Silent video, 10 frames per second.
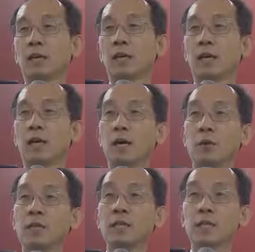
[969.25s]

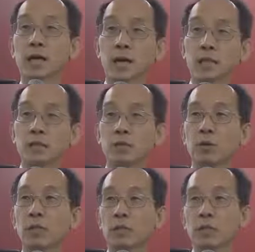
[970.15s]
already Chinese
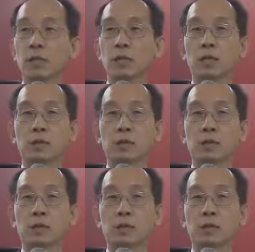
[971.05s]
version,